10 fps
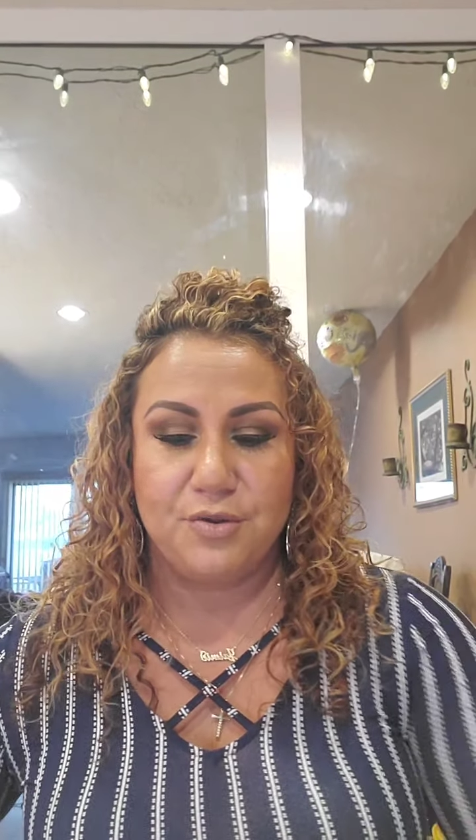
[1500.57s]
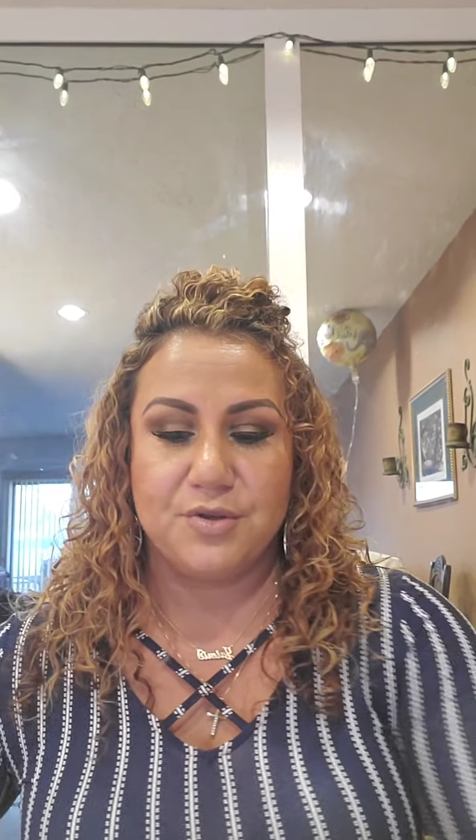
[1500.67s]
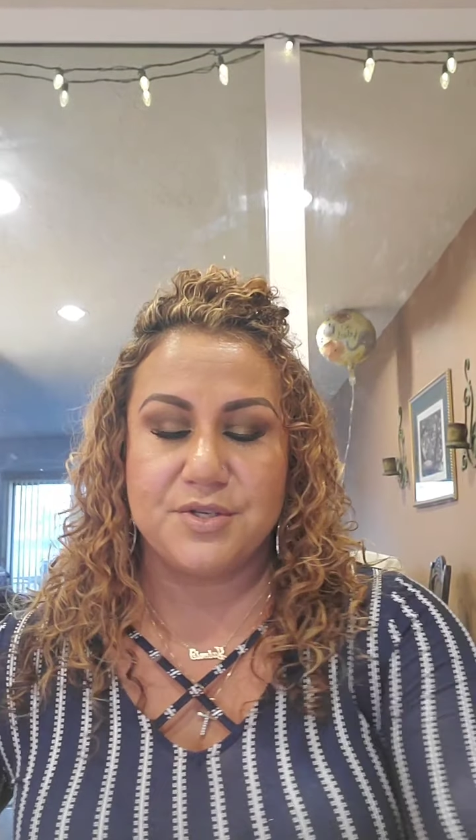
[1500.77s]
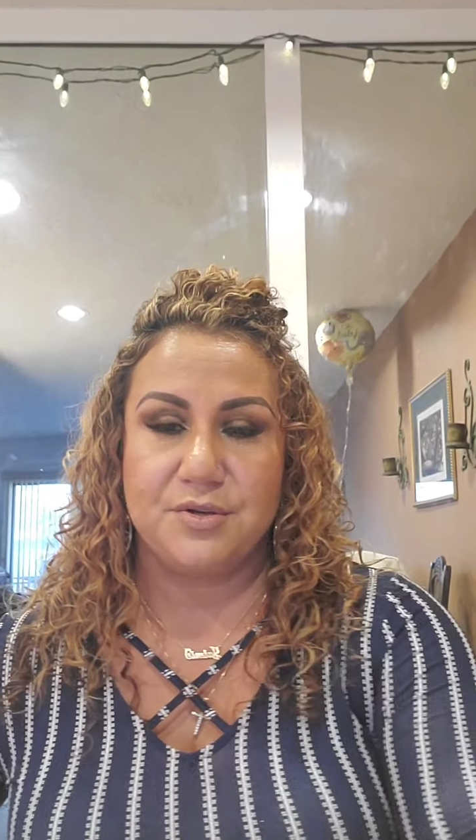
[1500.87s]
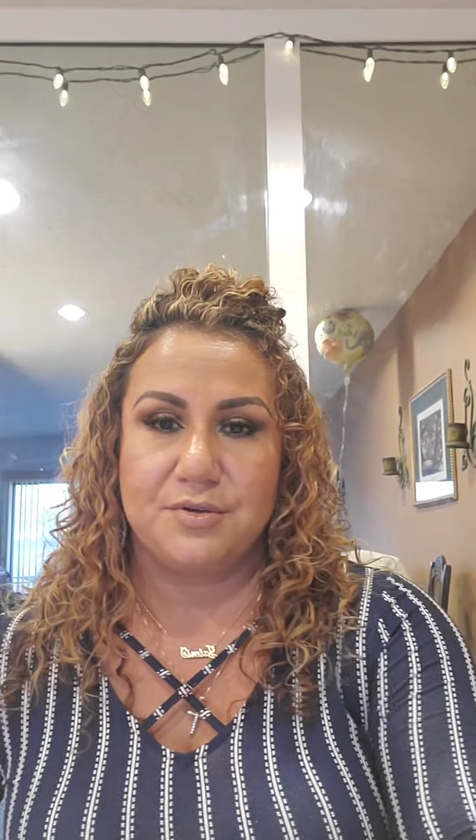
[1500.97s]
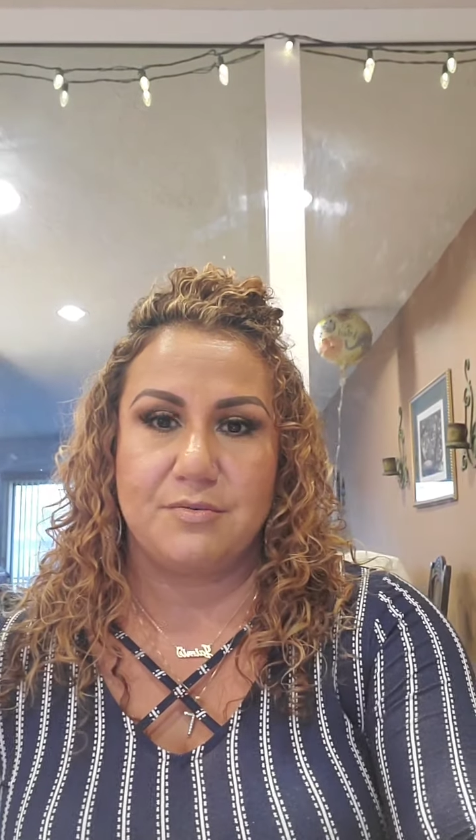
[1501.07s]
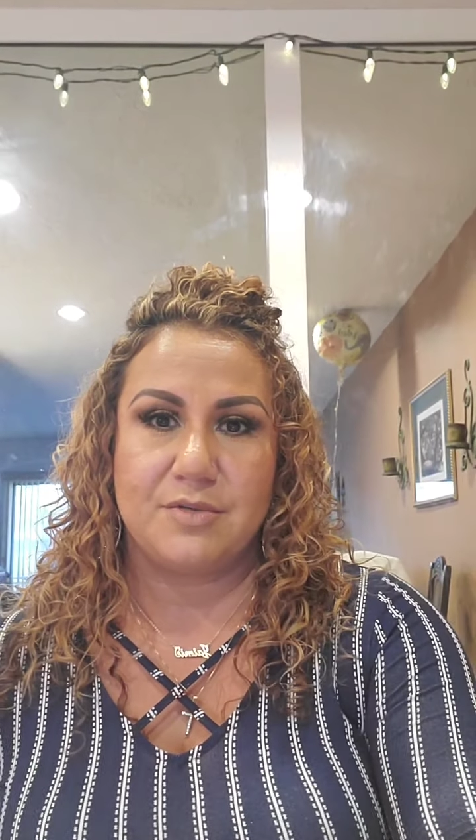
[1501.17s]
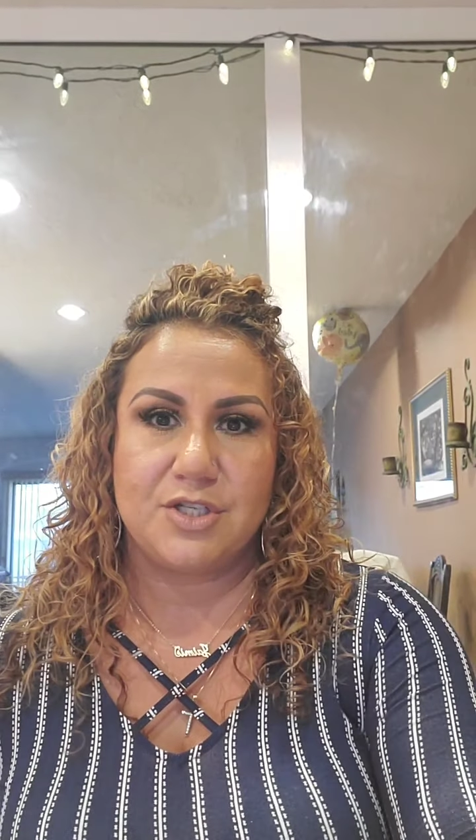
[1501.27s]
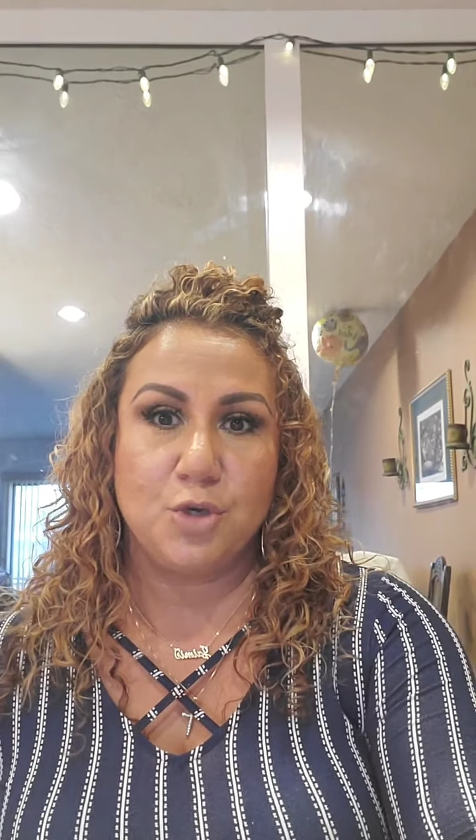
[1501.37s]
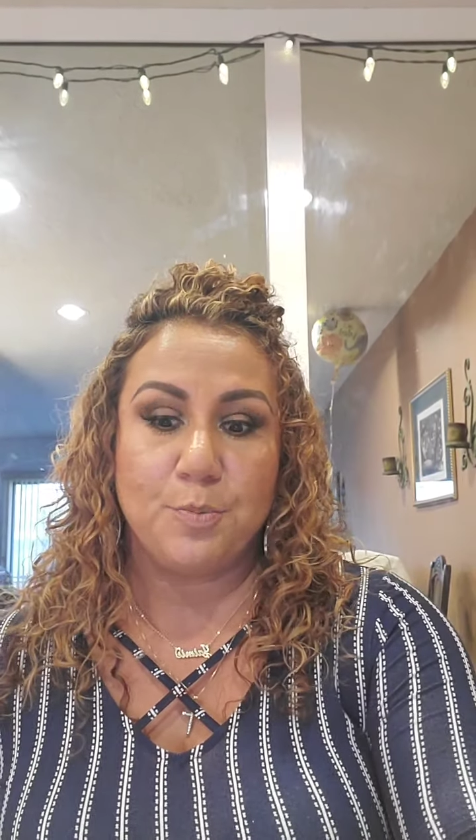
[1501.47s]
Those are
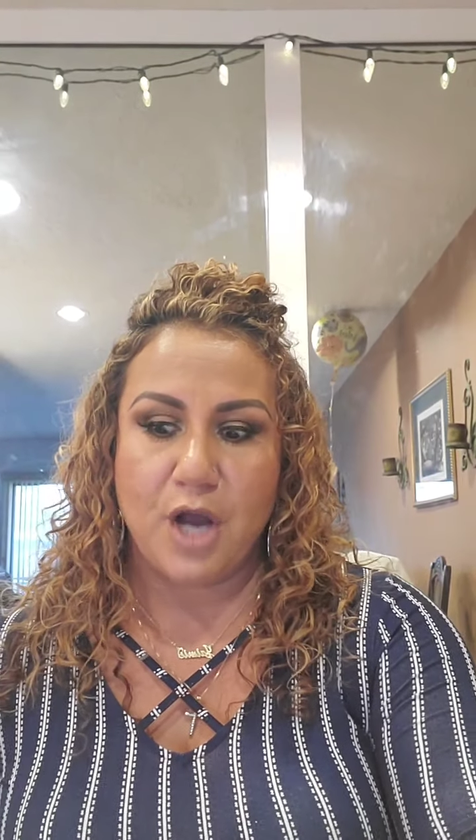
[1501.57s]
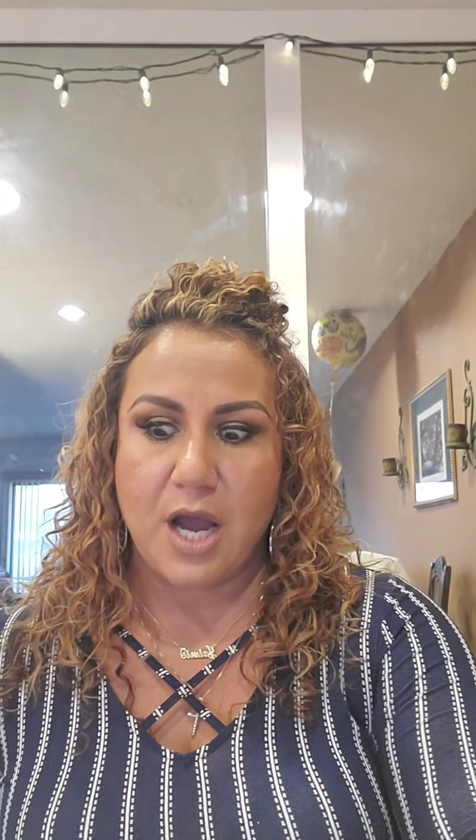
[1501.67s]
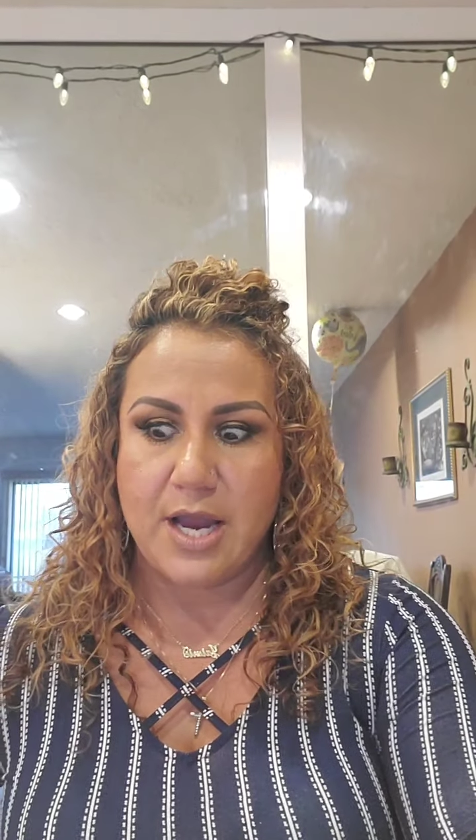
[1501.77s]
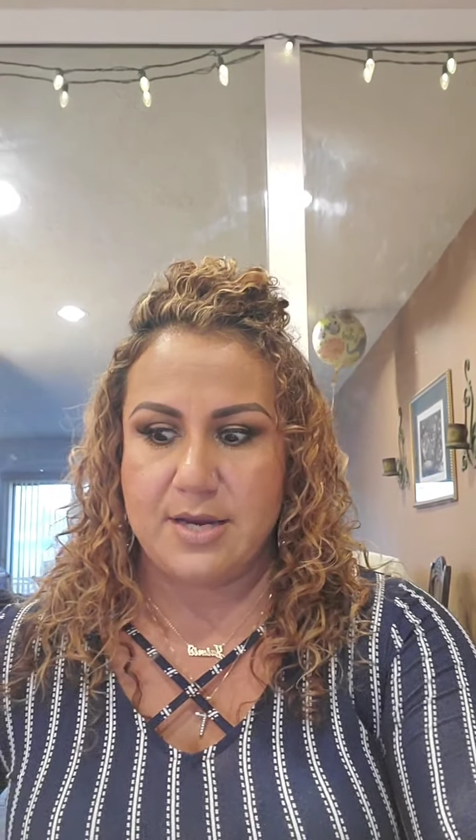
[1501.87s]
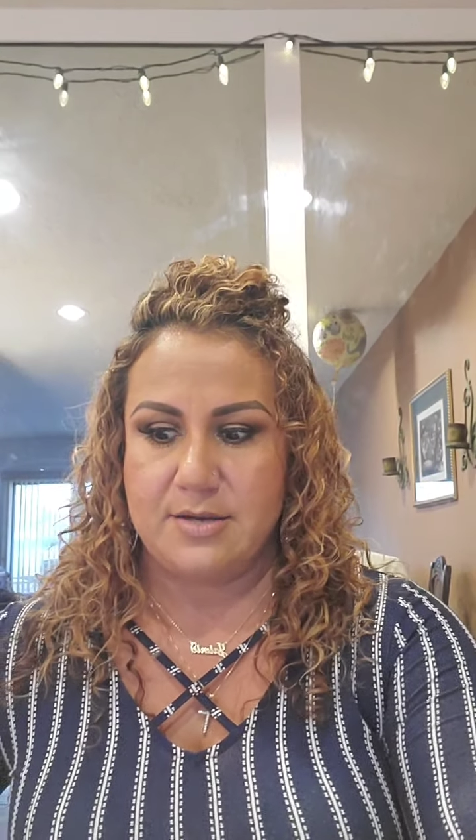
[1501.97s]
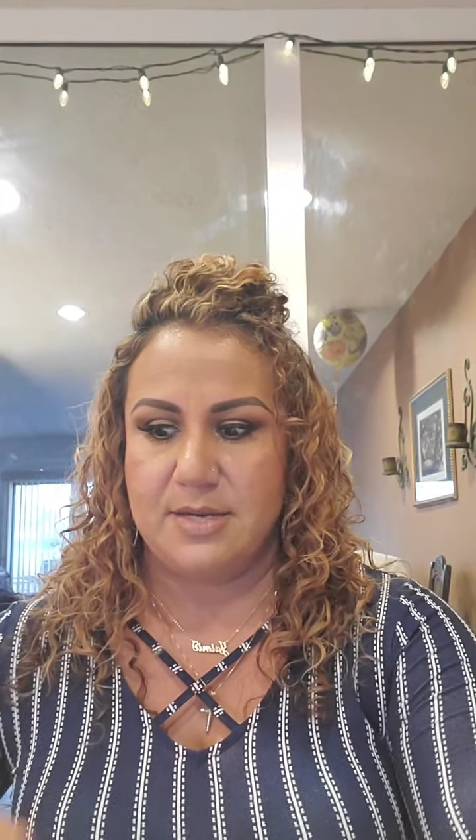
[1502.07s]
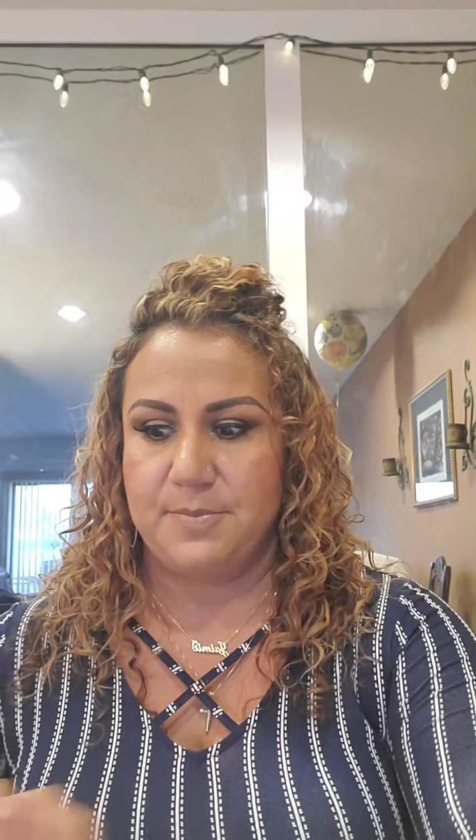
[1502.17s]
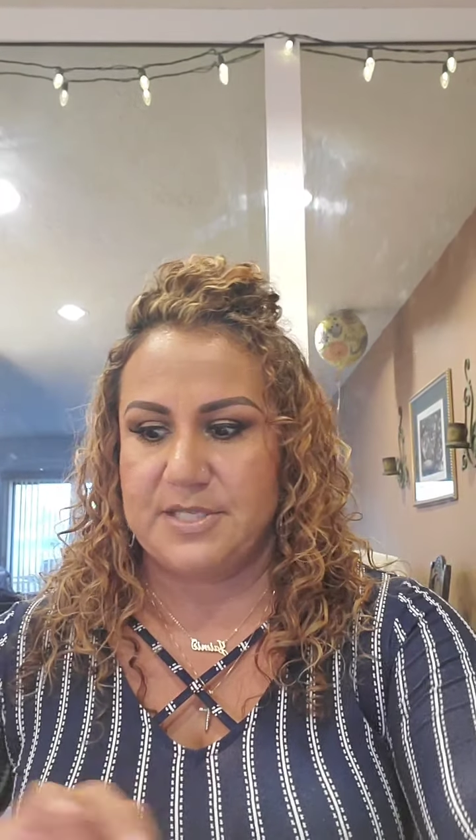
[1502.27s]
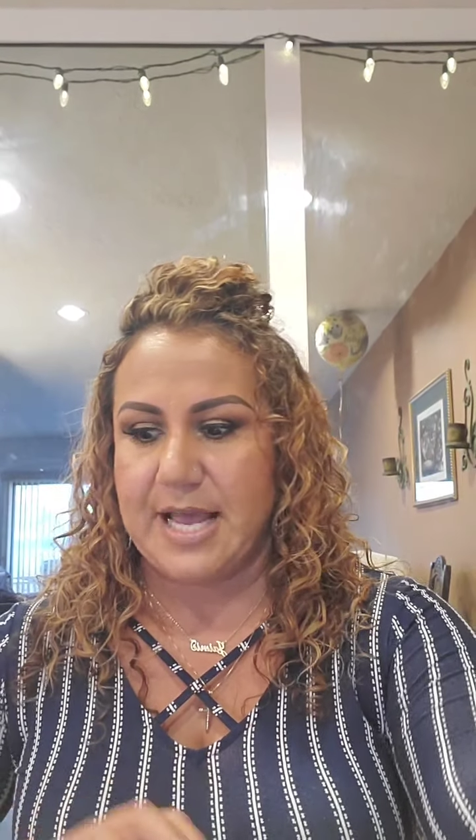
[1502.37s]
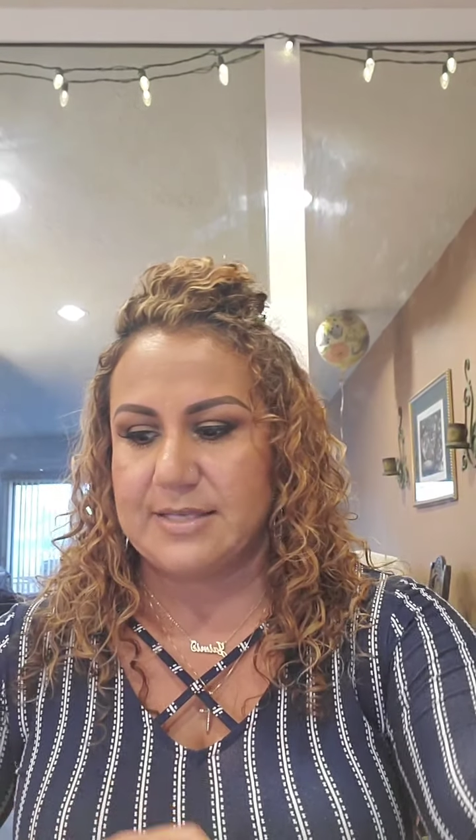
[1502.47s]
super high in
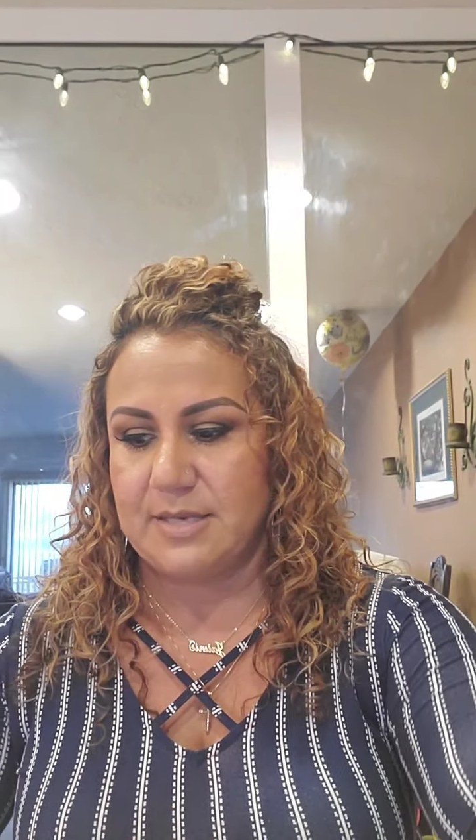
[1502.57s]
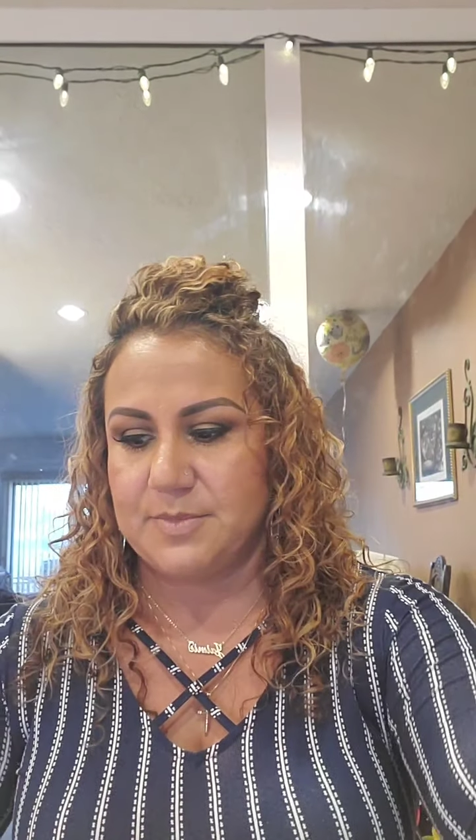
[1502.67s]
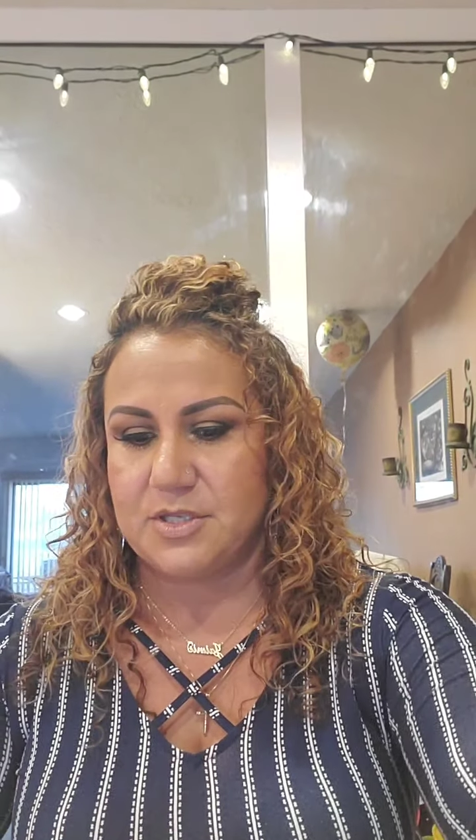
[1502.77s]
potassium.